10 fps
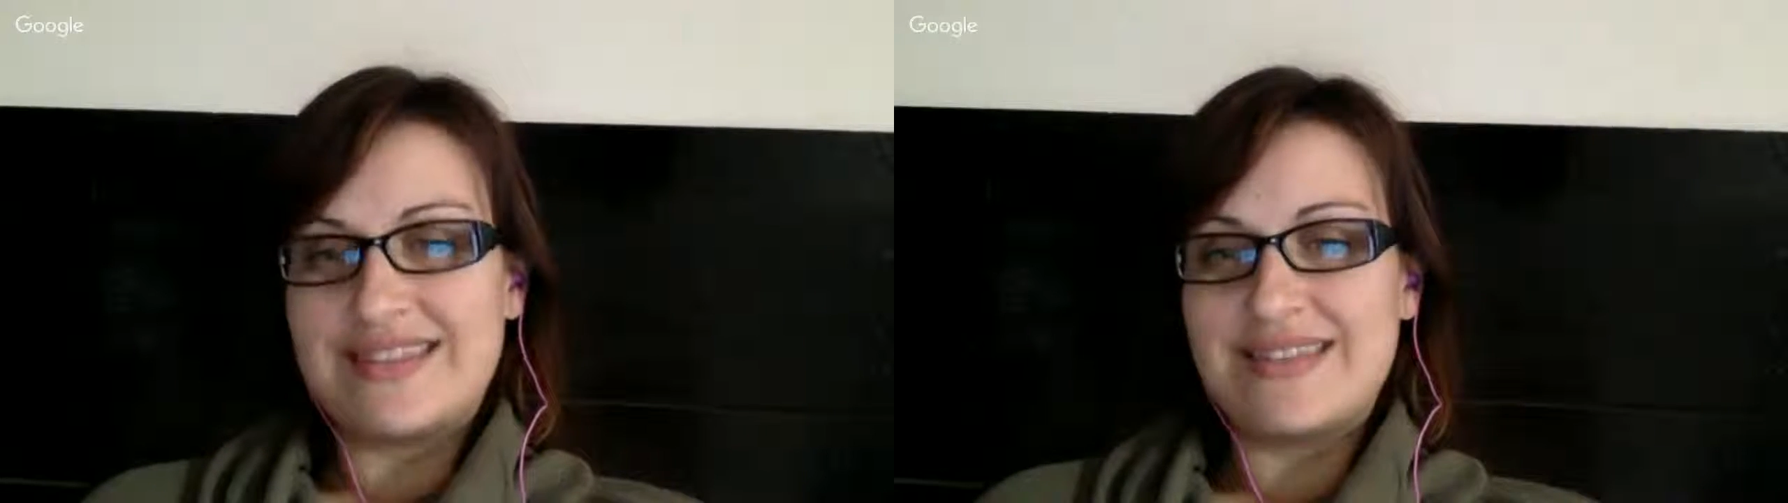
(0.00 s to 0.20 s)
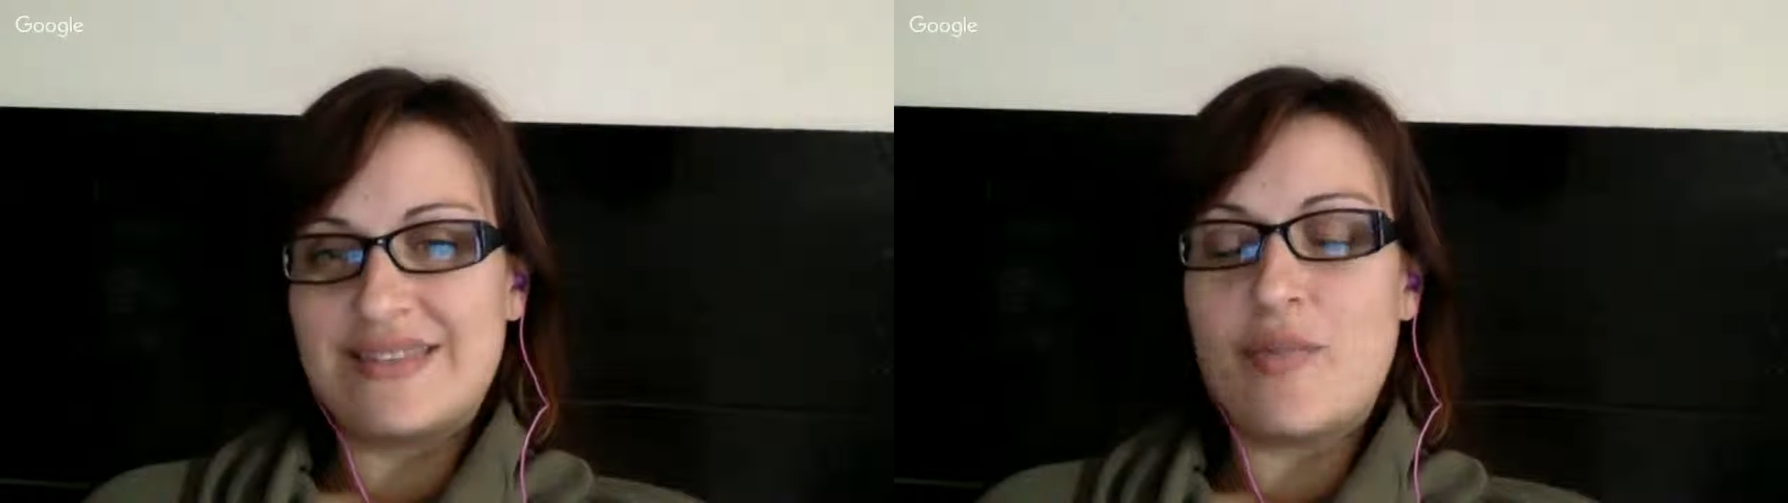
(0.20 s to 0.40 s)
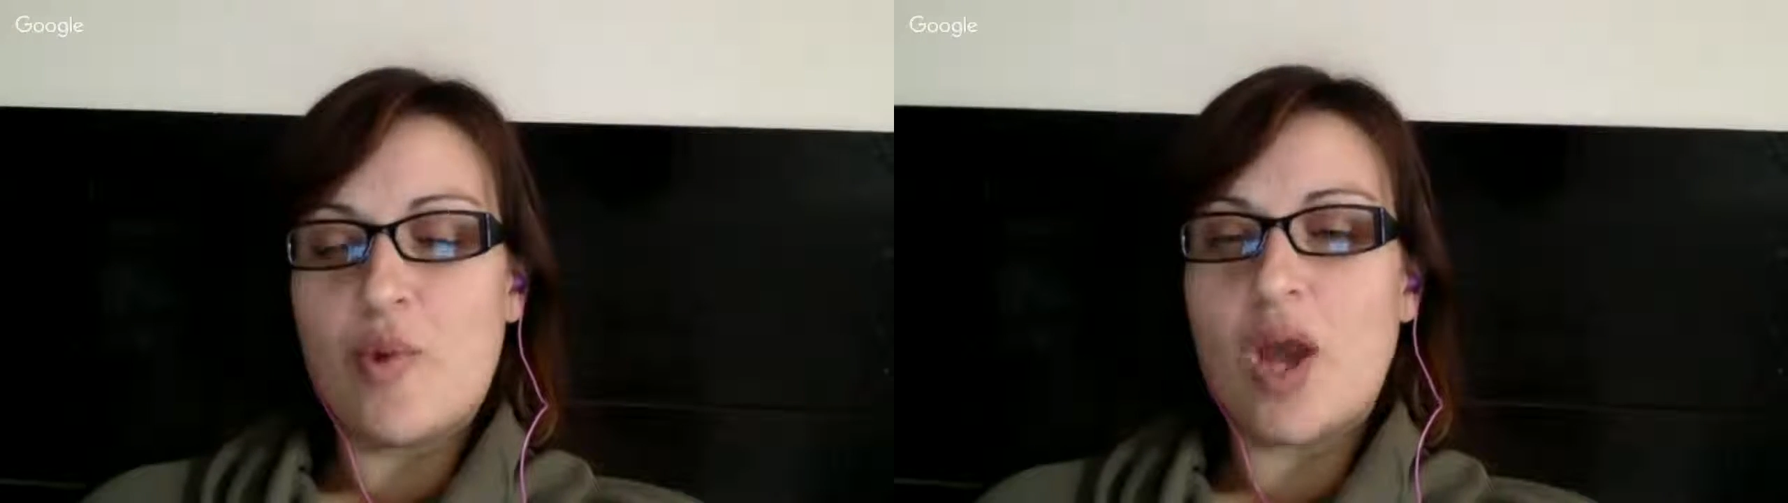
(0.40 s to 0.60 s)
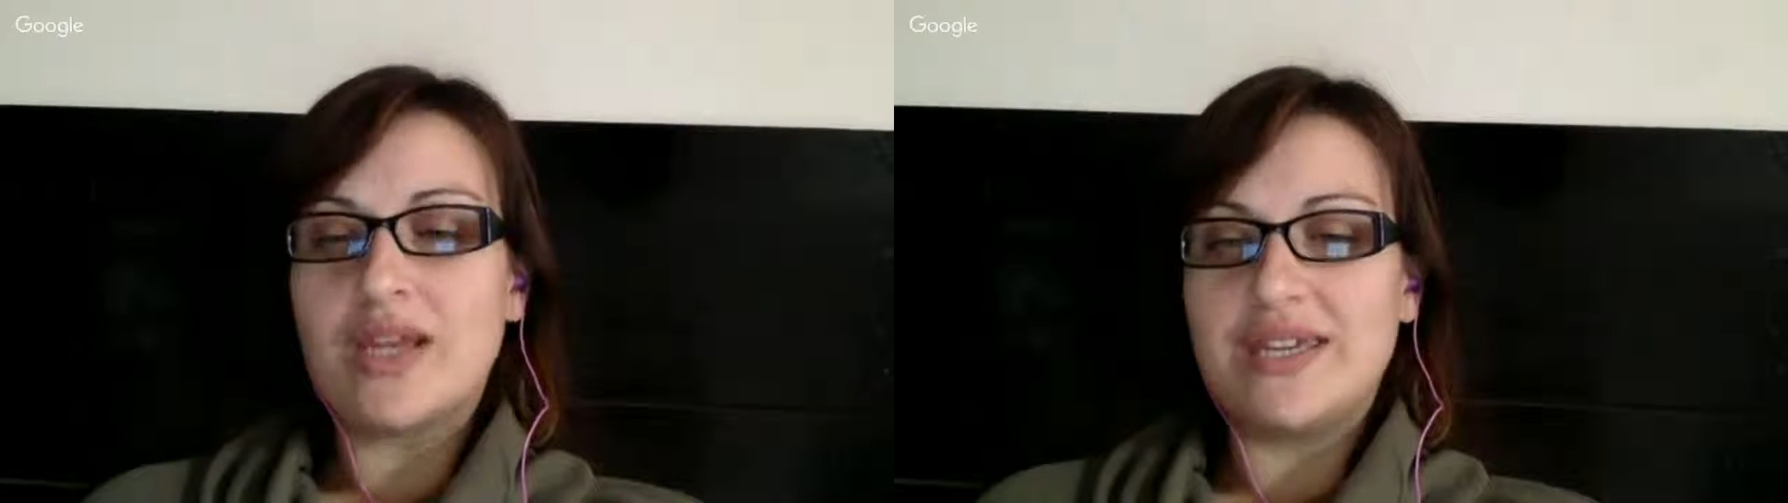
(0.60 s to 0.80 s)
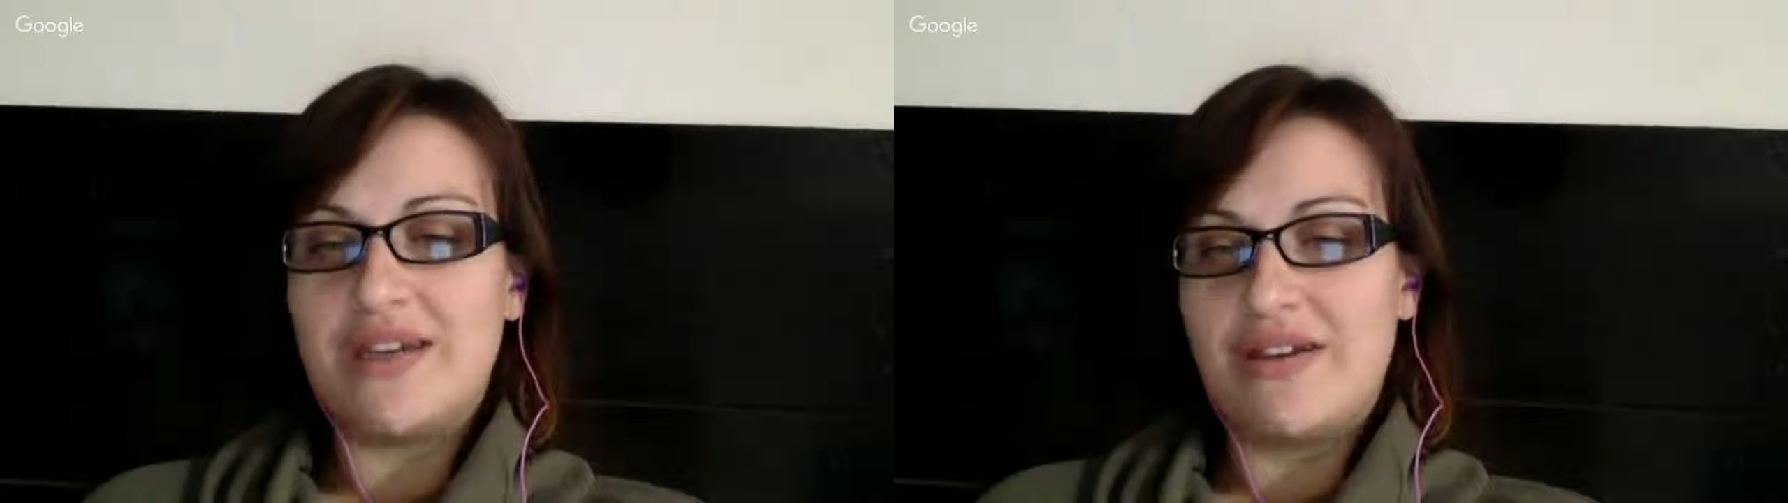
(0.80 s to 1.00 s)
in the
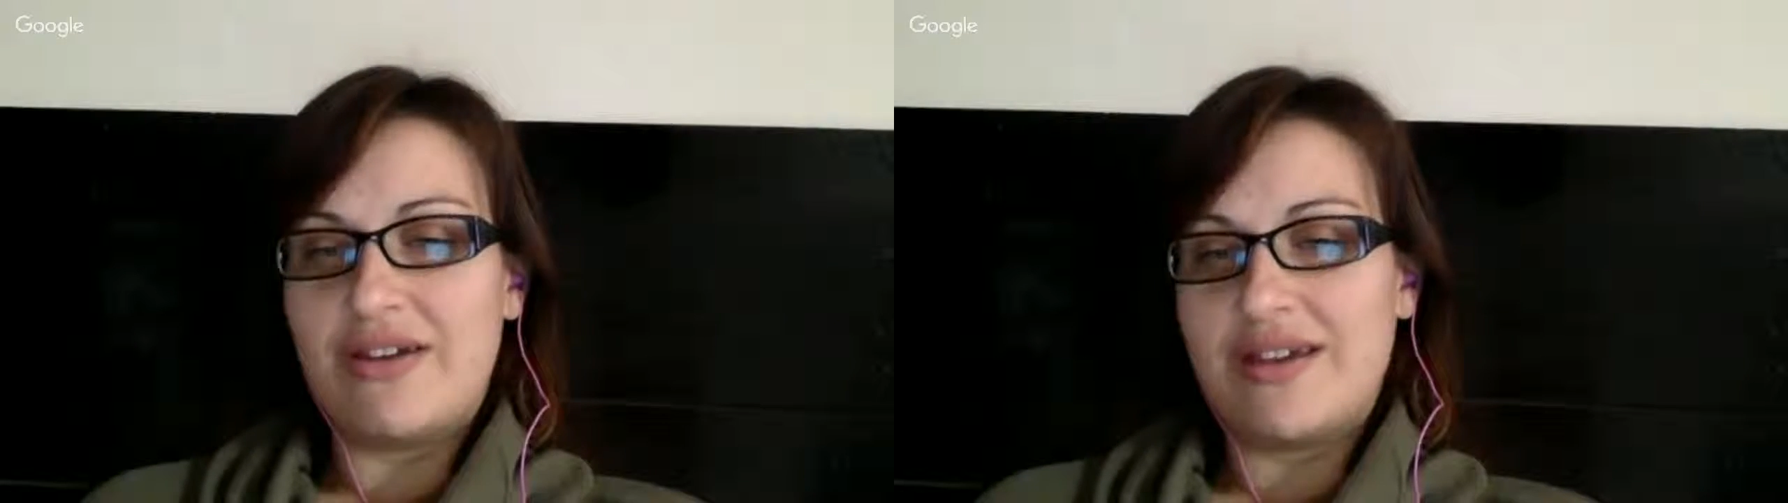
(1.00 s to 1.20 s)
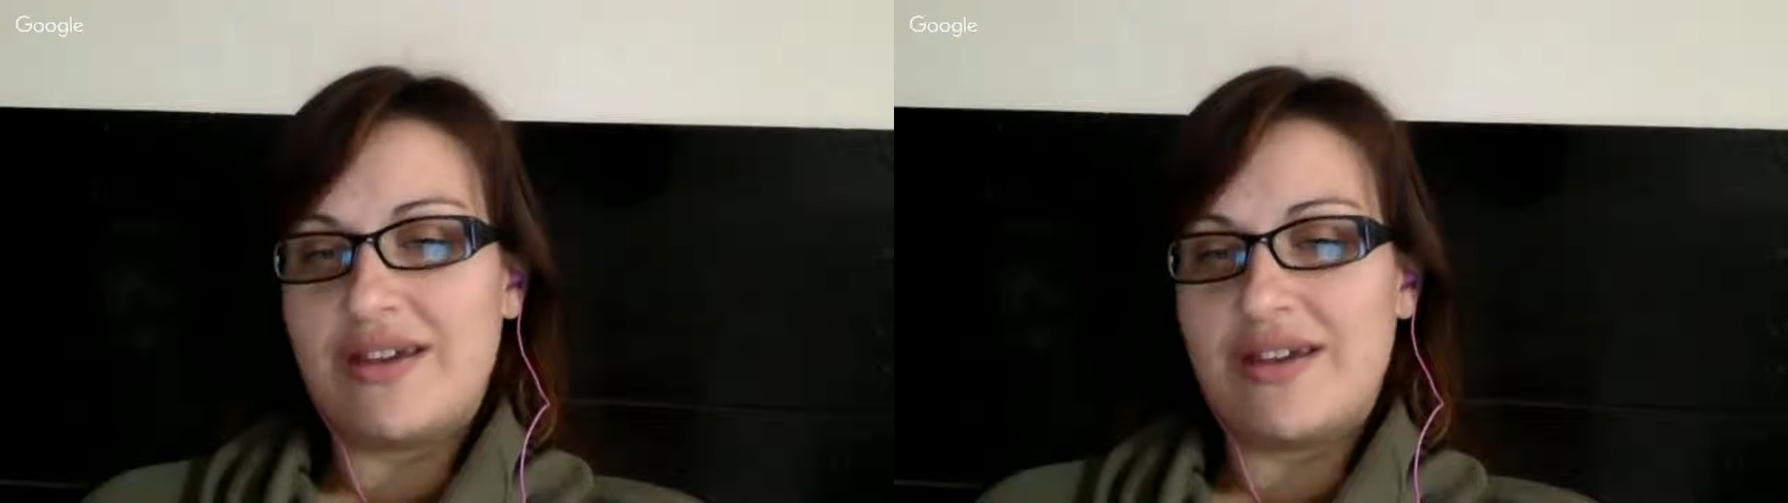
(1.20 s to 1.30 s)
Milwaukee area,